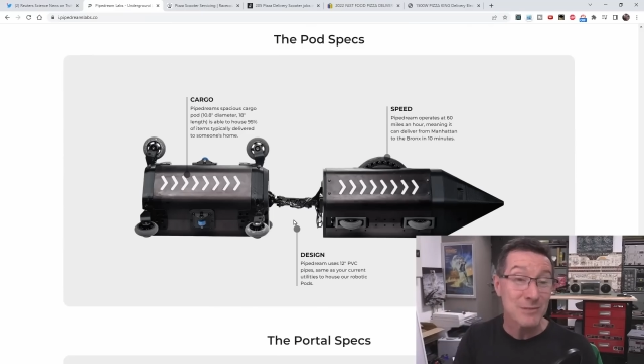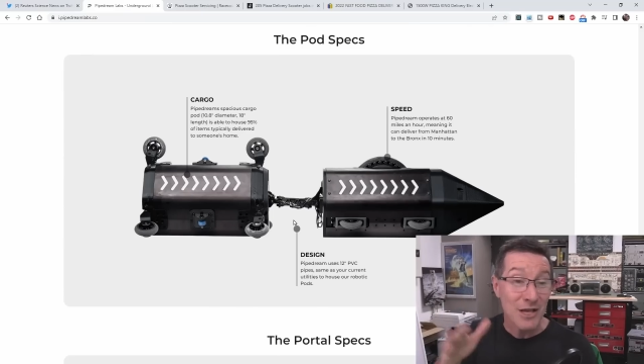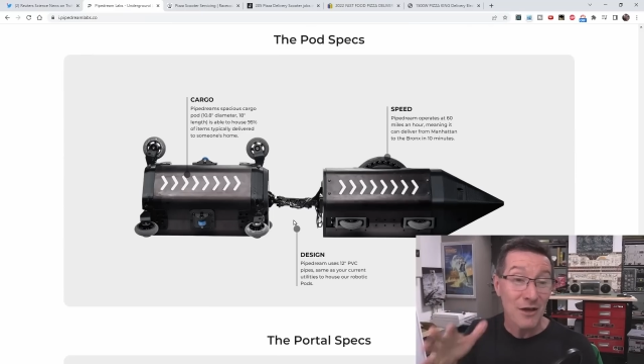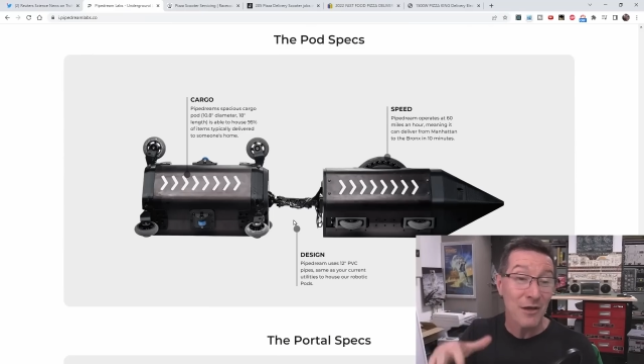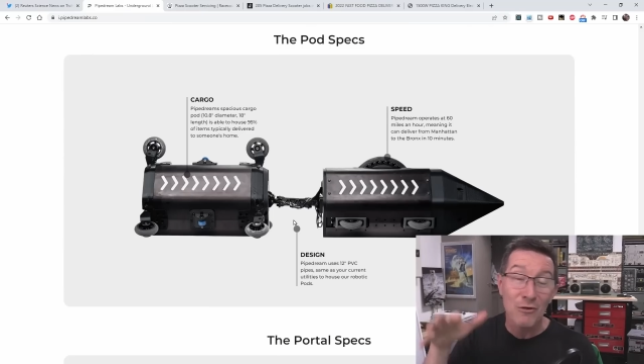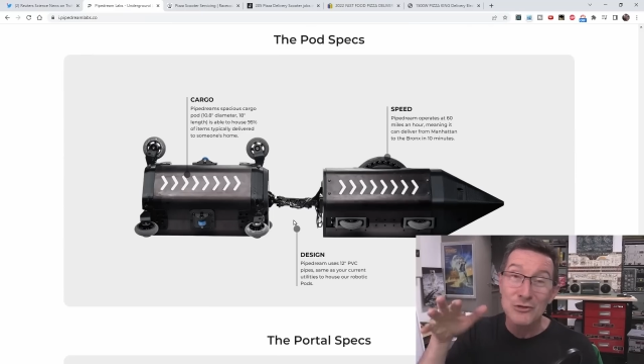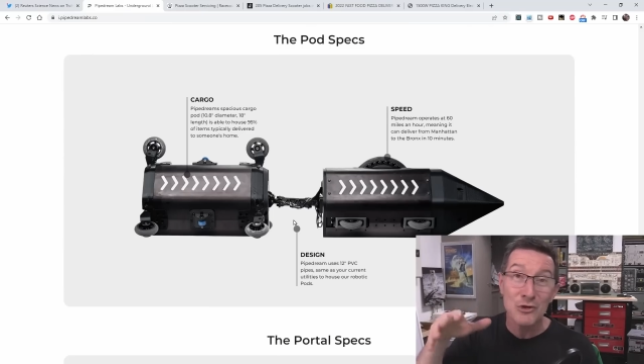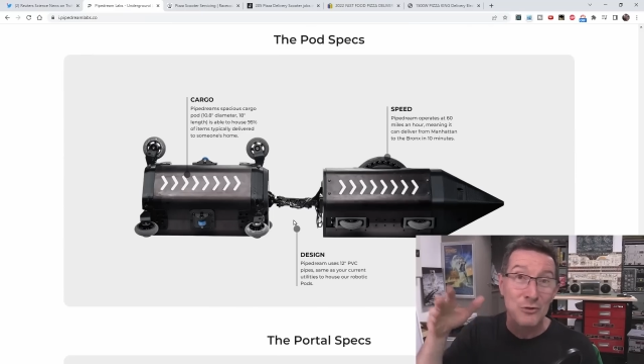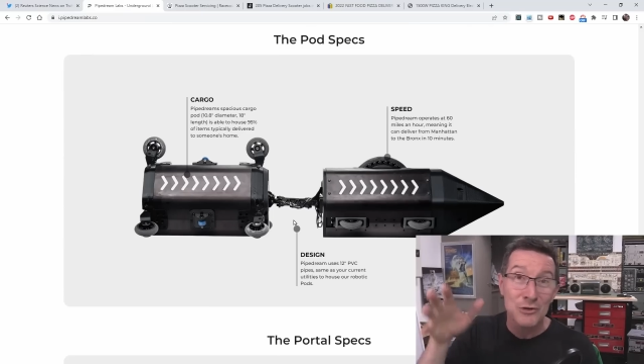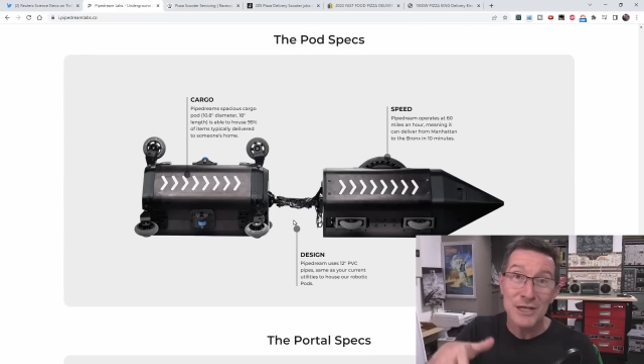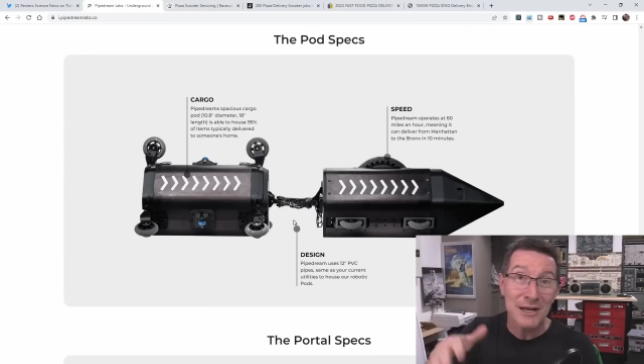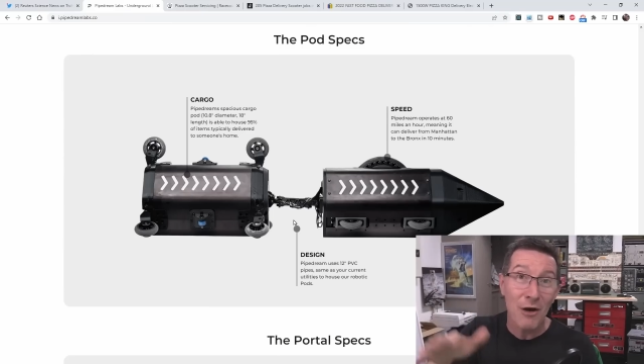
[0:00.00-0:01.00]
So they'll do,
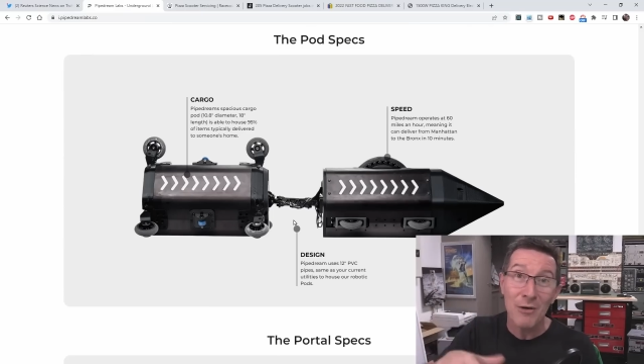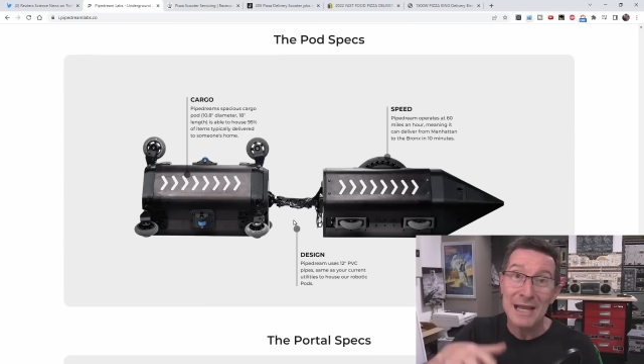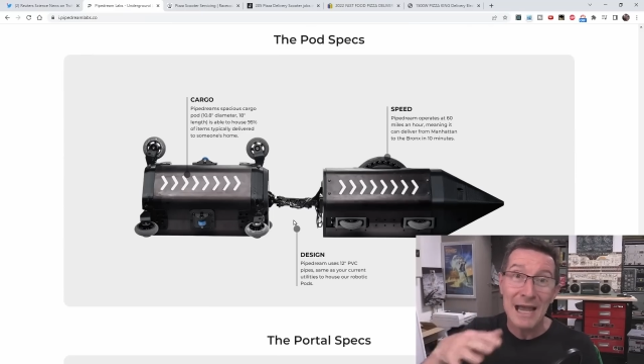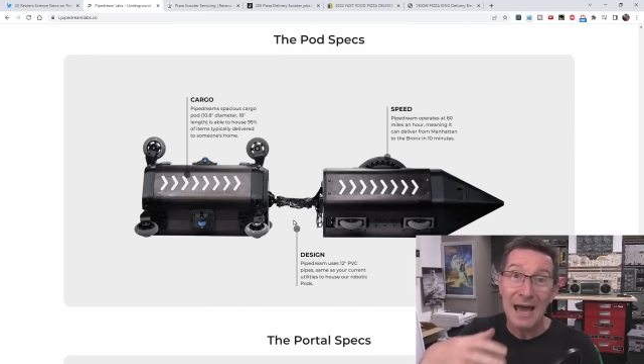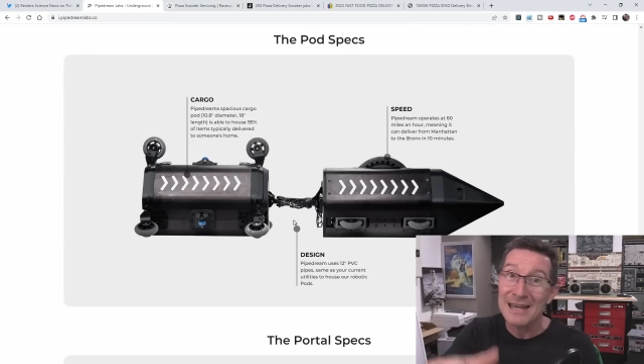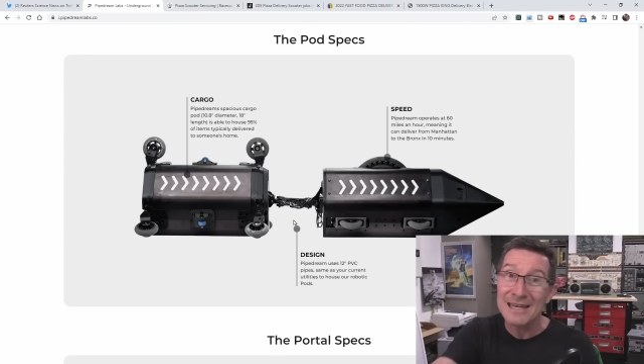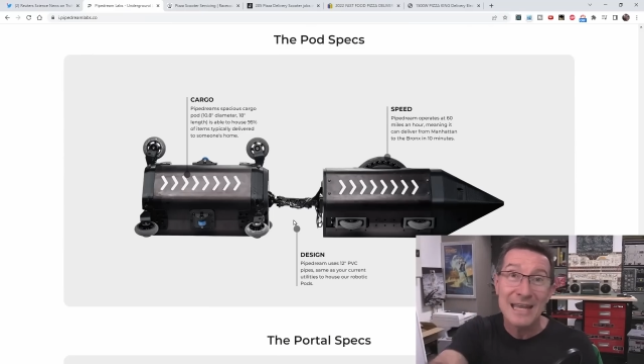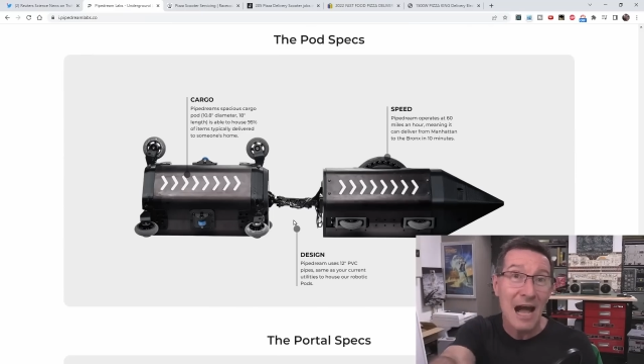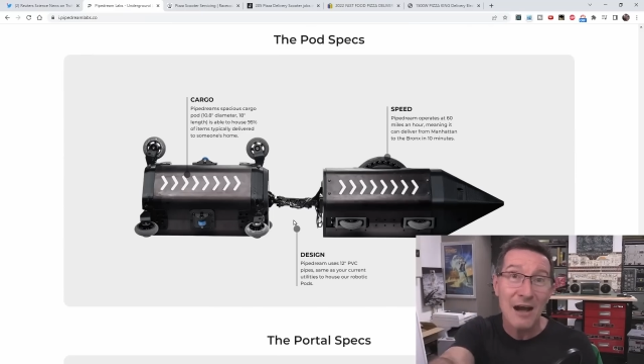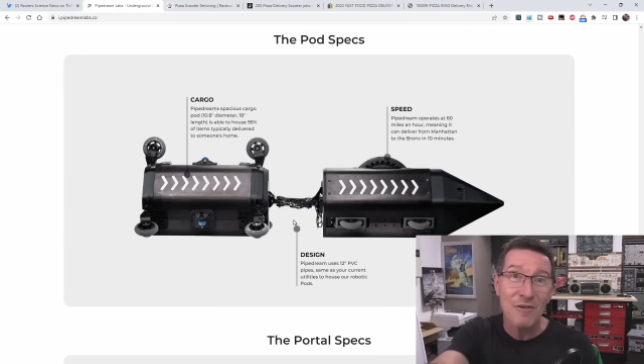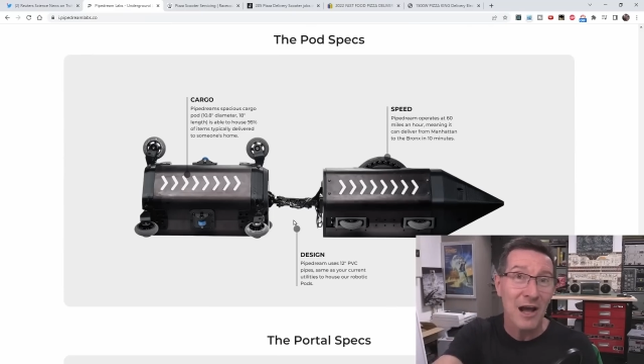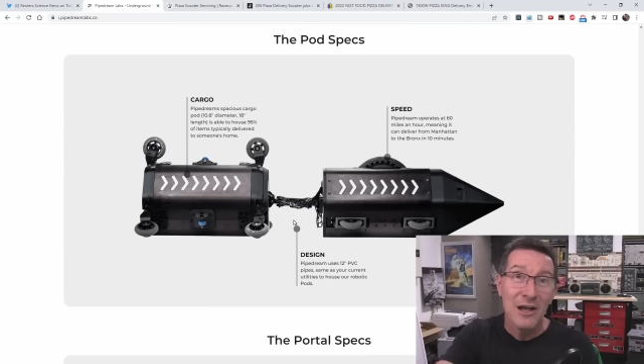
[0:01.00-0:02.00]
you know, a cut and
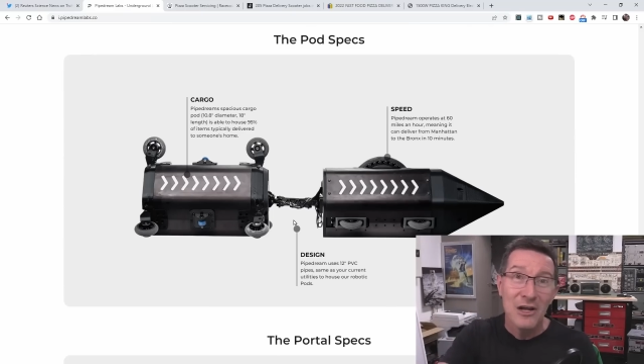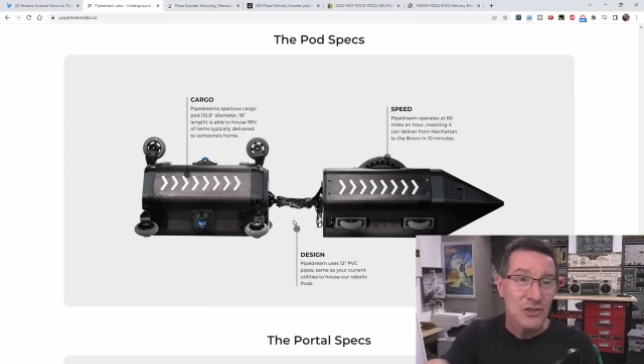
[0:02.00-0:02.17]
cover